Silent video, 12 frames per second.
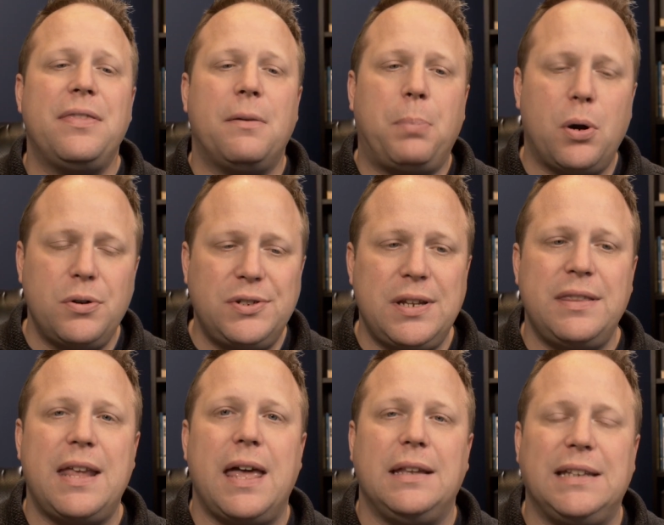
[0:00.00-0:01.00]
And the
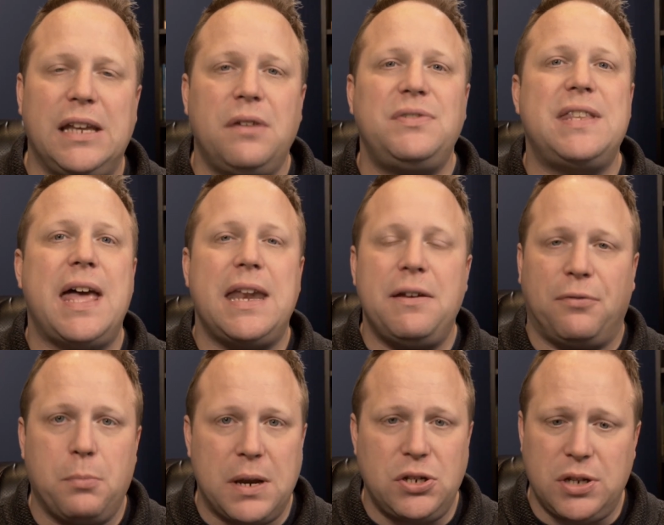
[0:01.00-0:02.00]
person that gives that
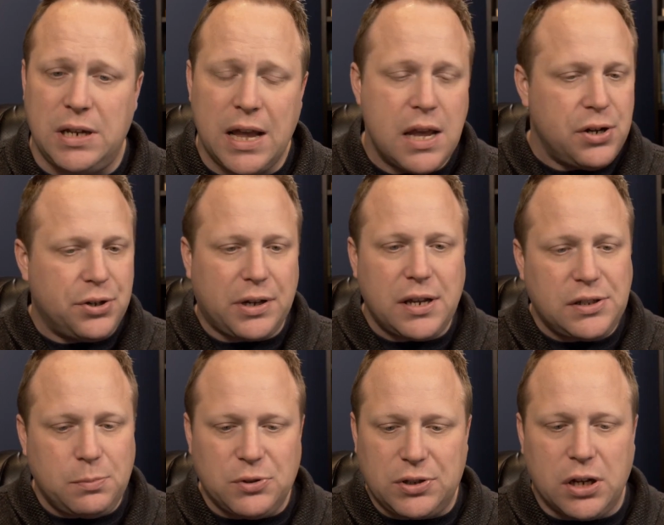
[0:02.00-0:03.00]
information, your
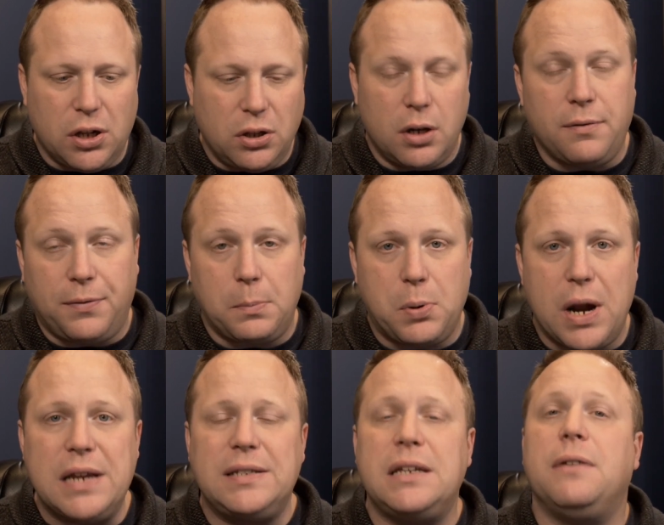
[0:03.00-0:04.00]
customer is going to look for
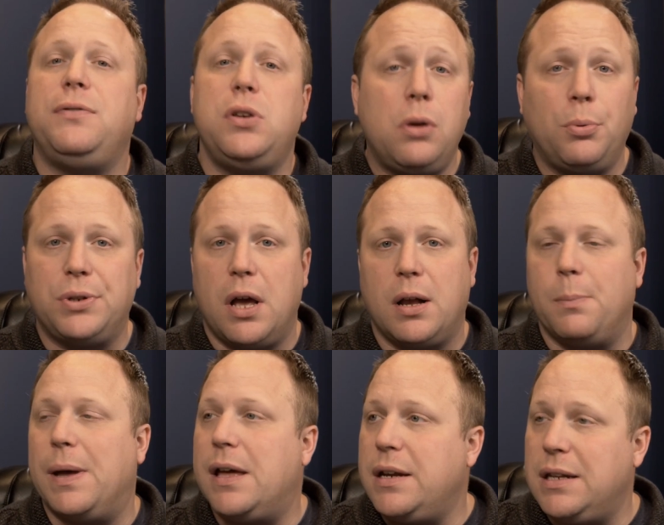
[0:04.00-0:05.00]
pricing. If you don't talk
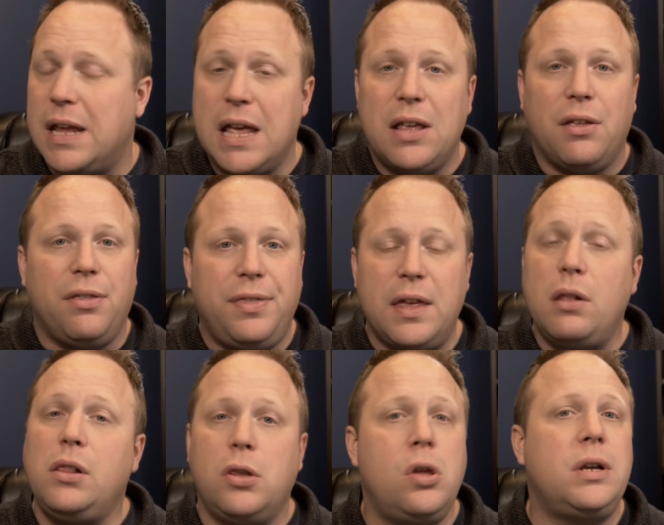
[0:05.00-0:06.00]
about it,
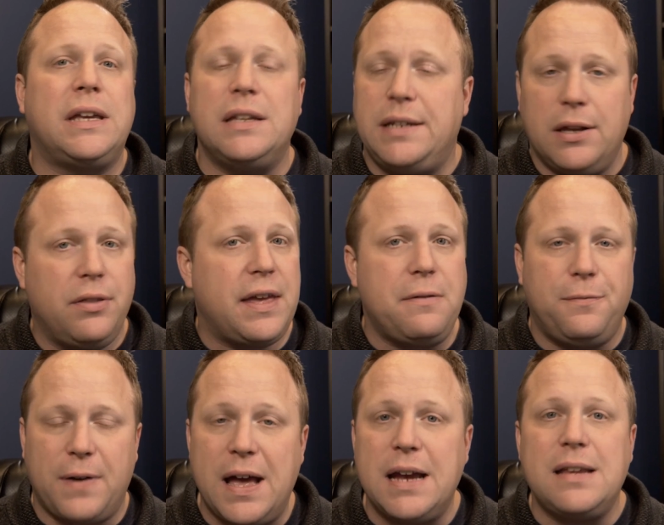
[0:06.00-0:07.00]
they'll look until they
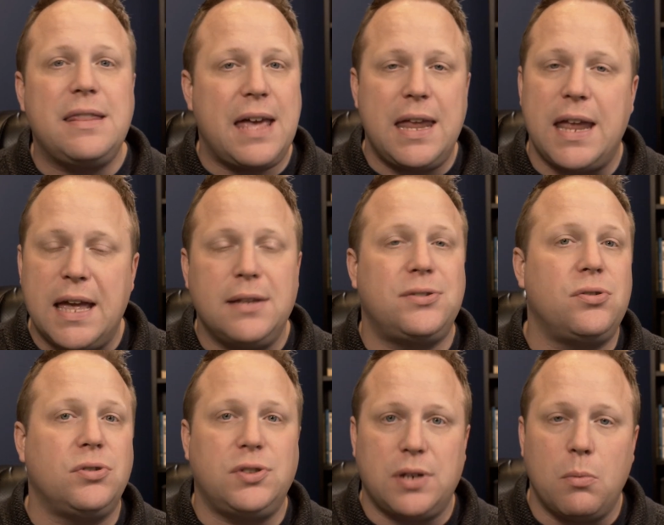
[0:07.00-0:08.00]
find that
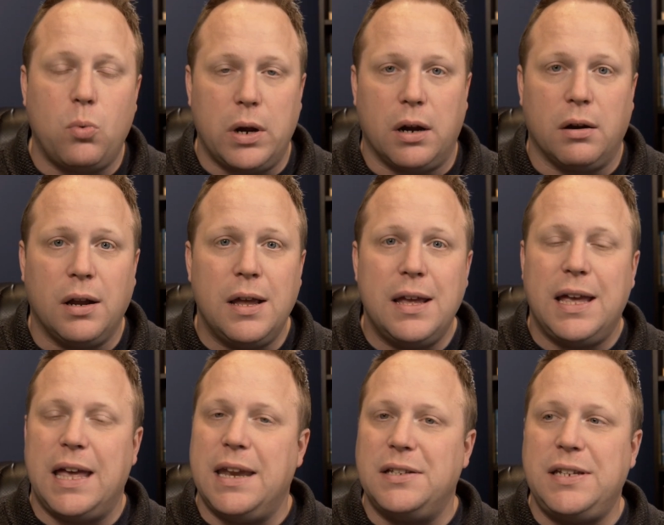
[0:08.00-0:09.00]
answer somewhere.
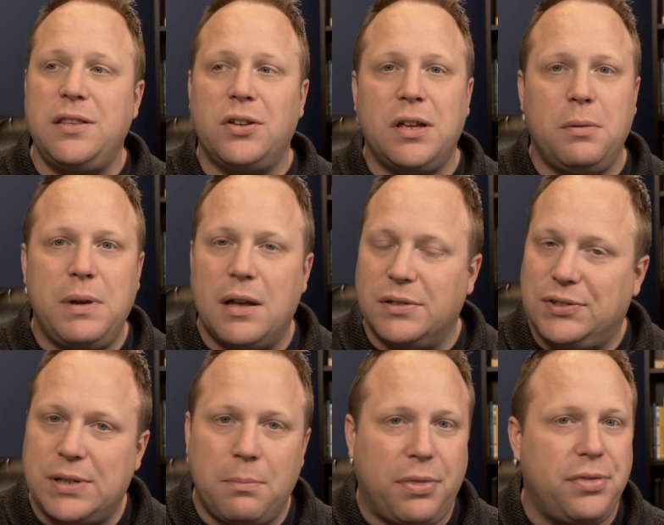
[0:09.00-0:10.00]
And it's either going to be on
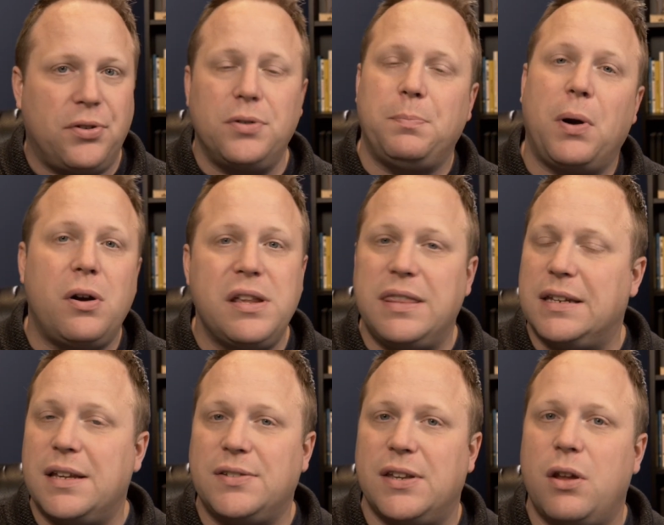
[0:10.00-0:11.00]
some third party
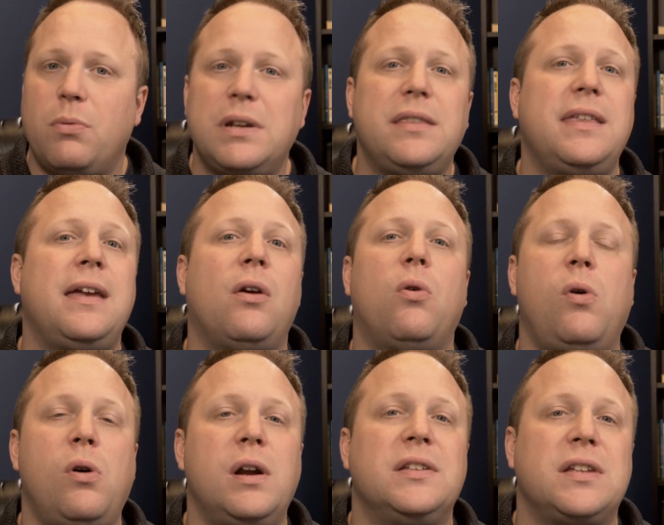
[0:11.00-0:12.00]
that doesn't know anything,
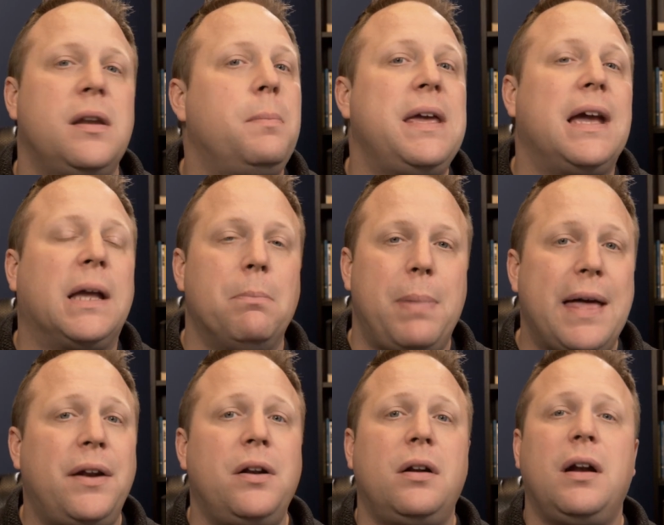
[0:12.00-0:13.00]
or it's going to be a
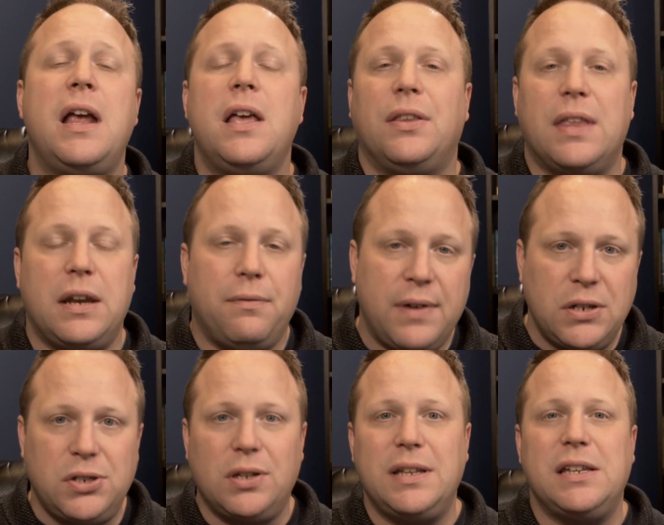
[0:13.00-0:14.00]
competitor that
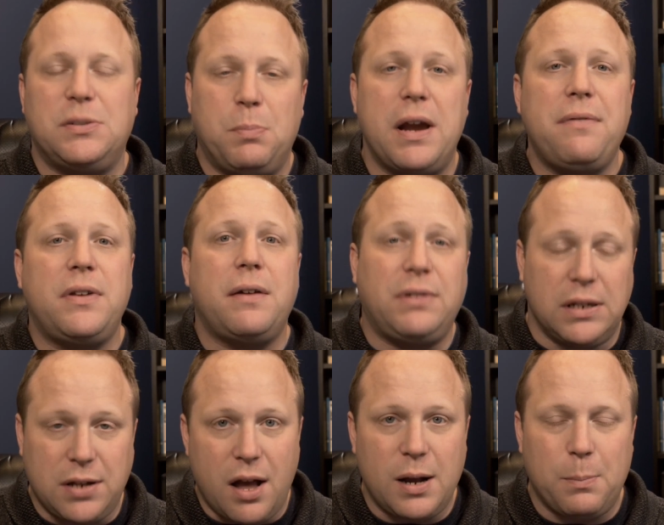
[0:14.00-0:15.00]
eventually is brave enough
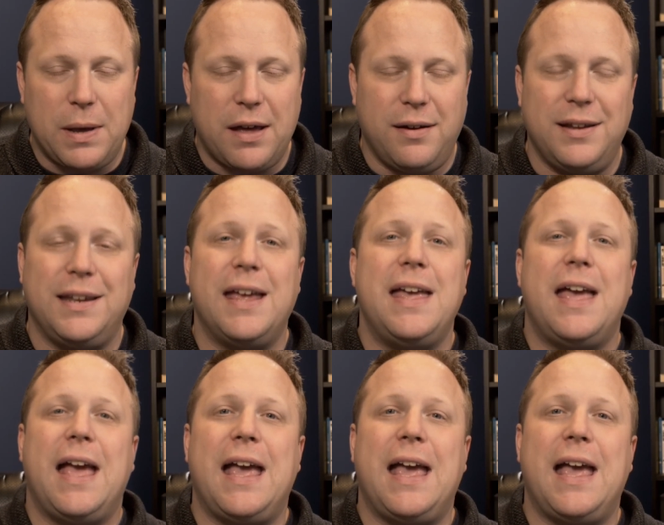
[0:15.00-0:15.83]
to talk about it.